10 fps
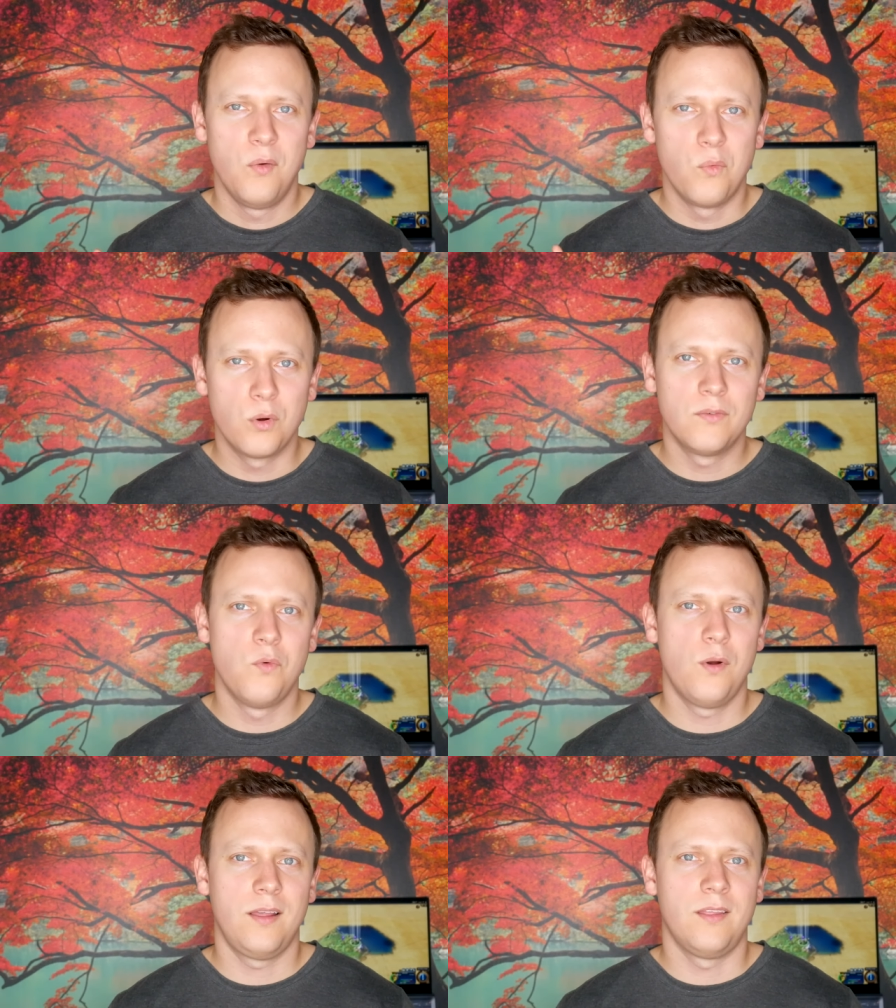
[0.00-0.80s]
Word of
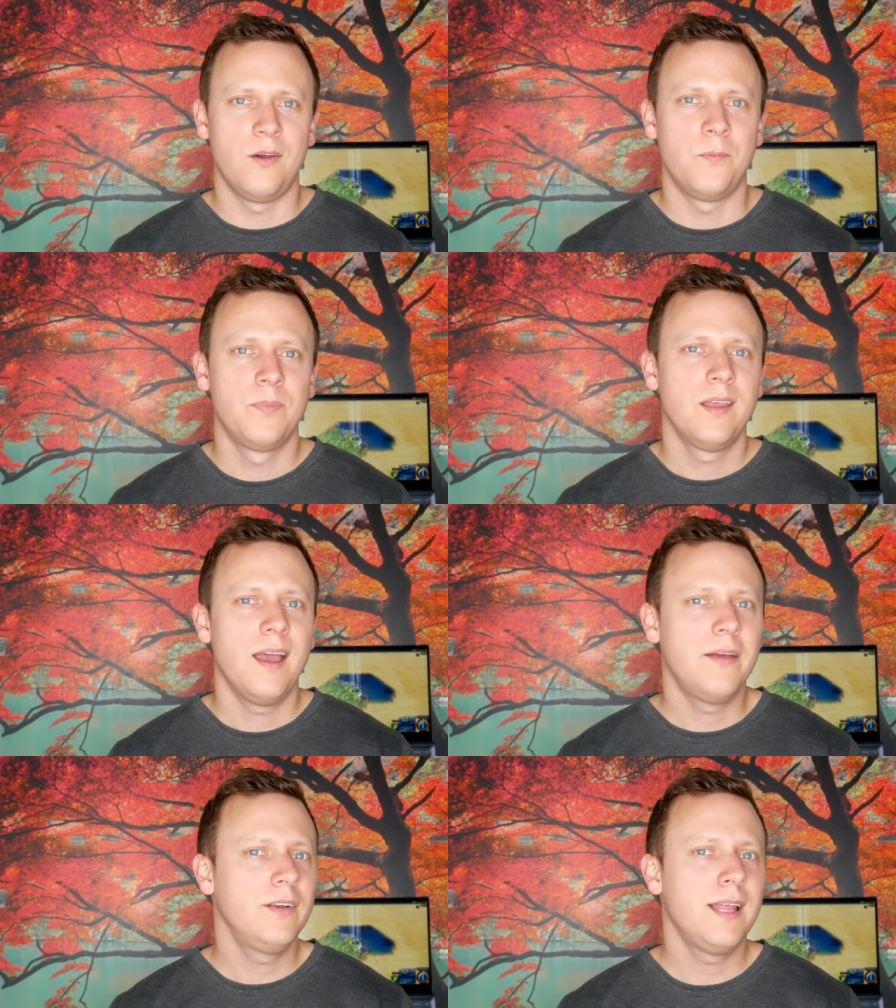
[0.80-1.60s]
warning though,
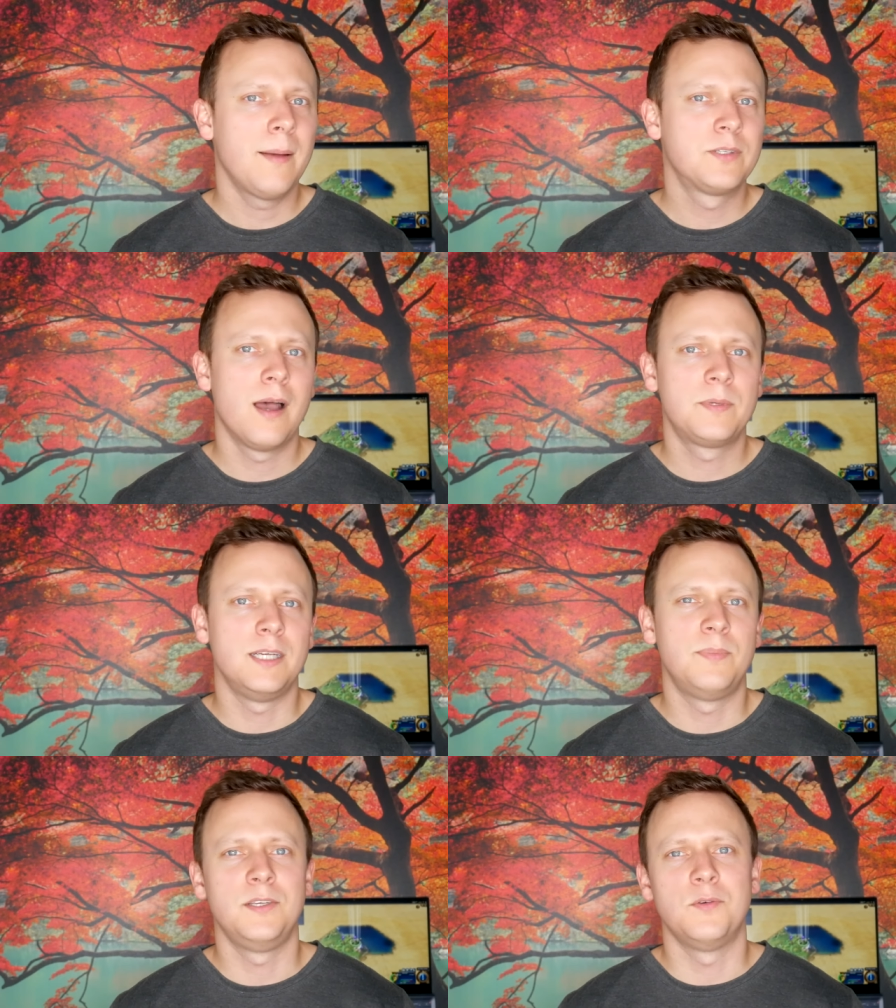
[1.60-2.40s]
every laptop
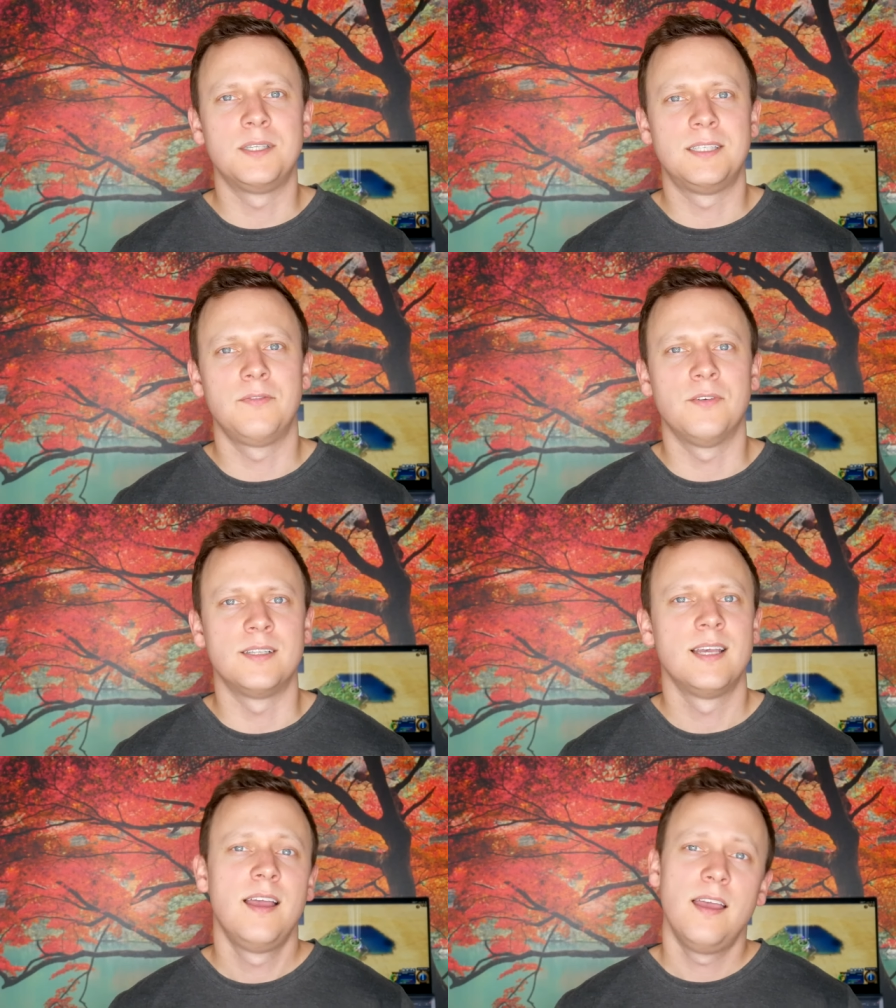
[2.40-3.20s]
GPU is
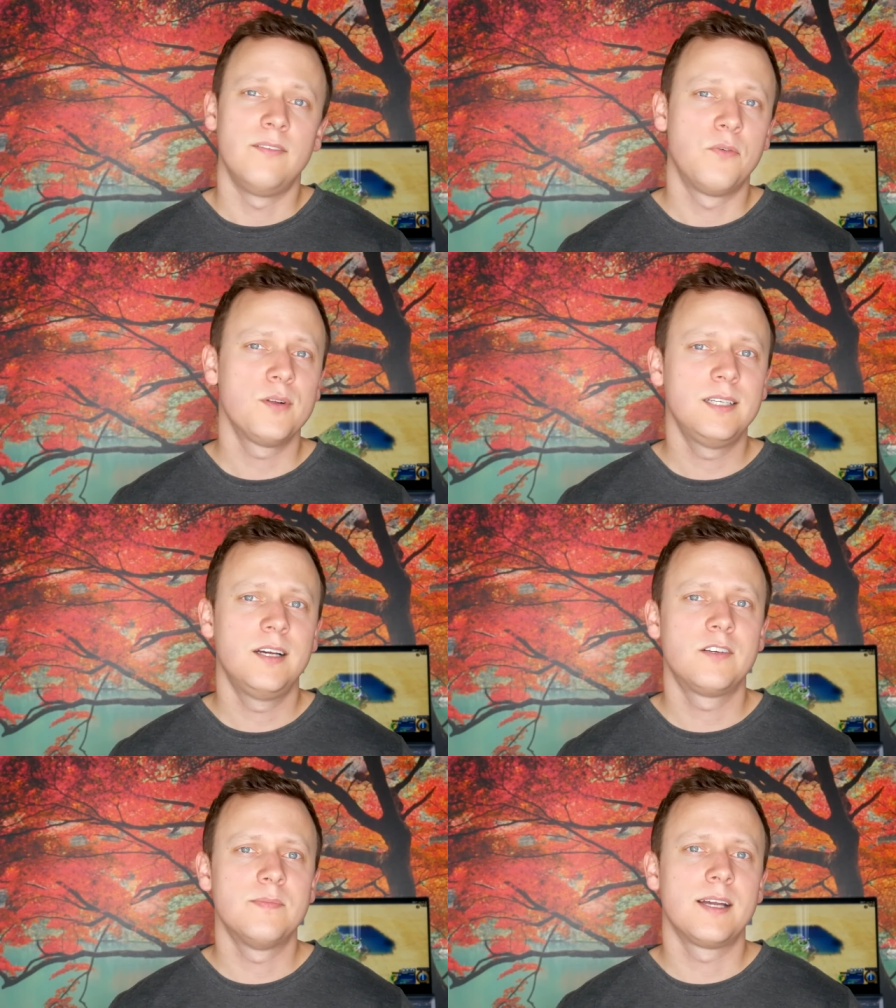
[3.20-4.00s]
different, and
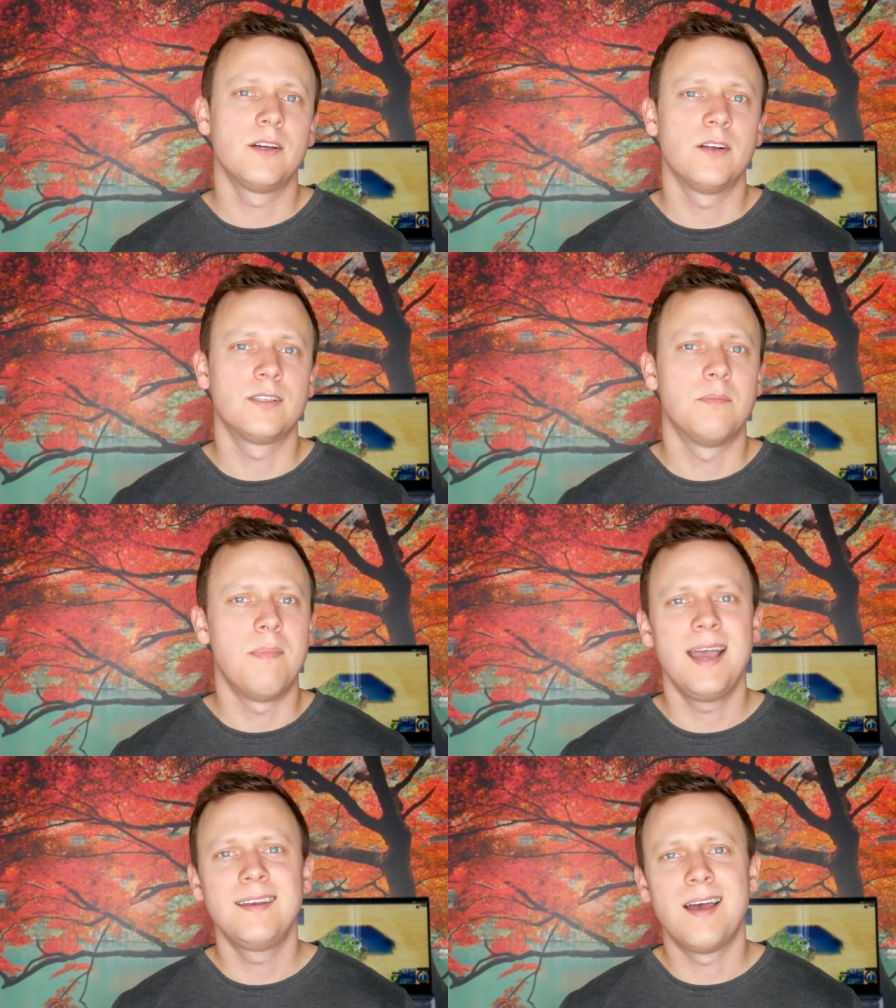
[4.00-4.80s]
1400 MHz
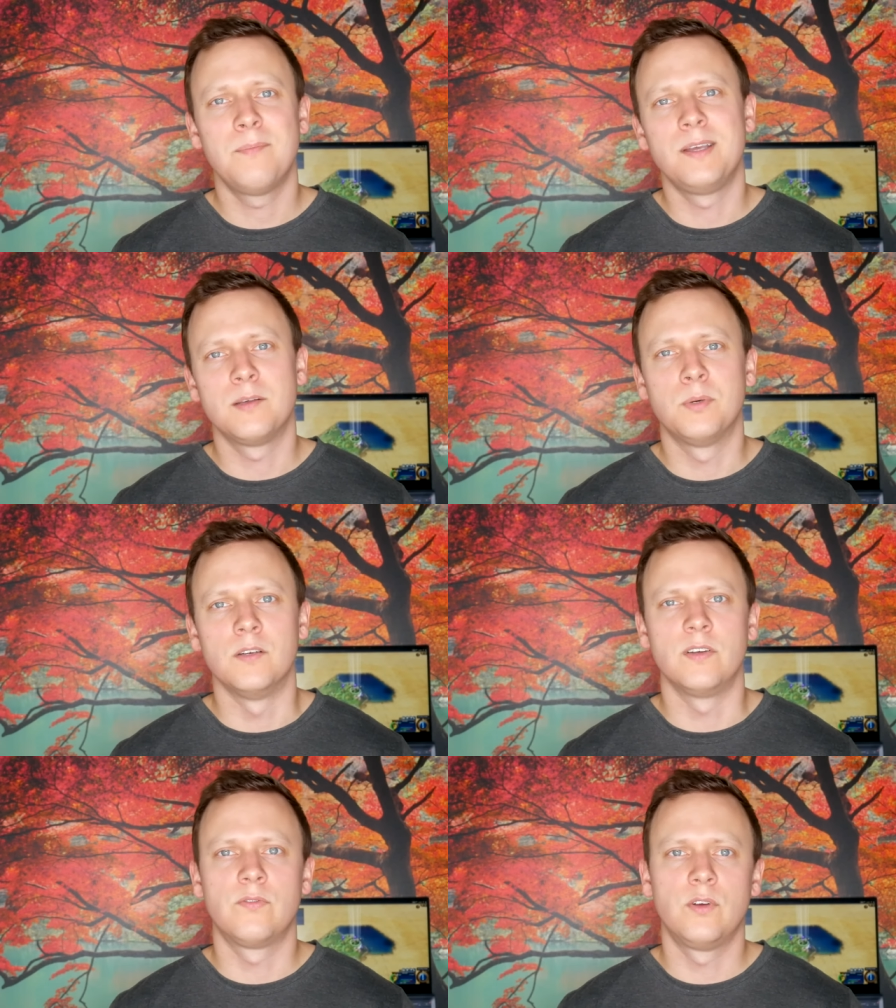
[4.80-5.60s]
might not be the
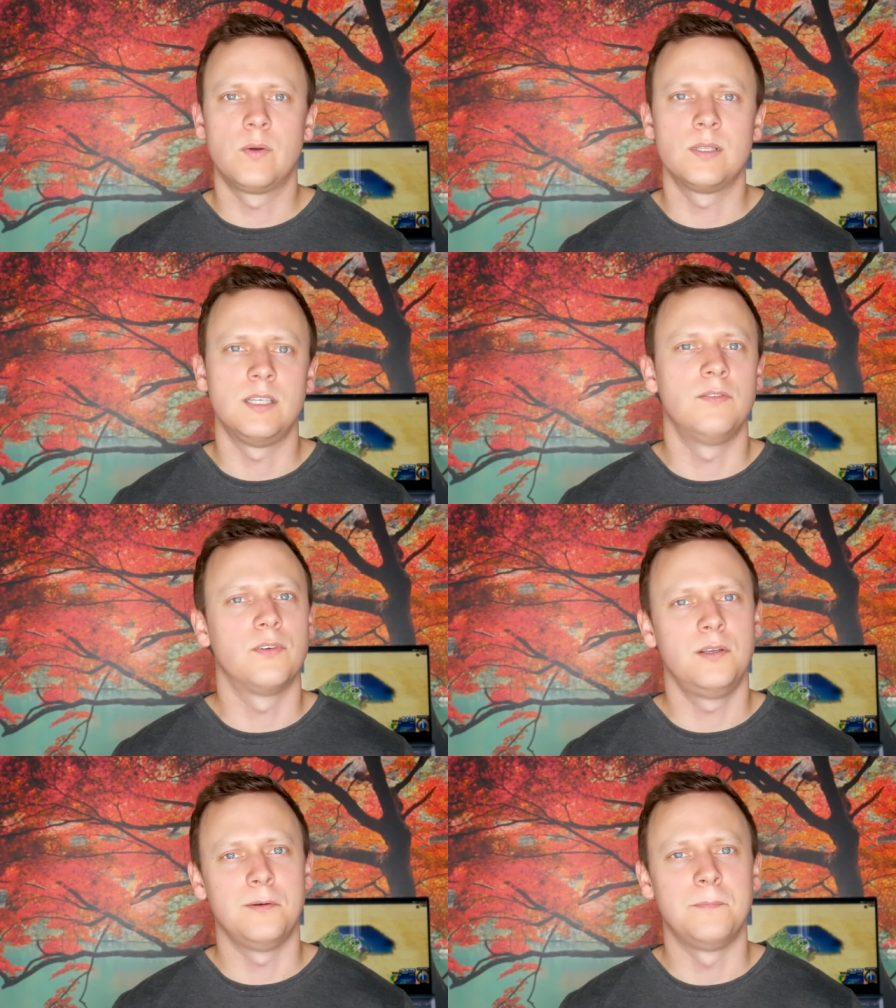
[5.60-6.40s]
perfect frequency
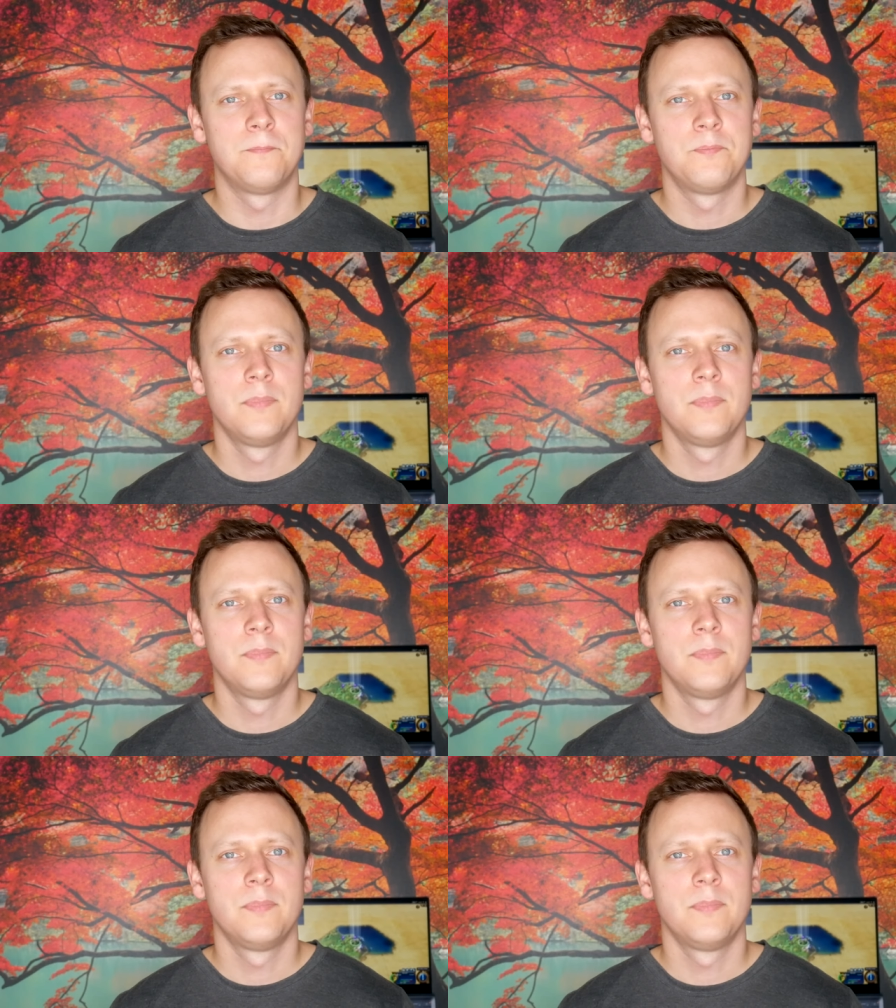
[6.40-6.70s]
for you.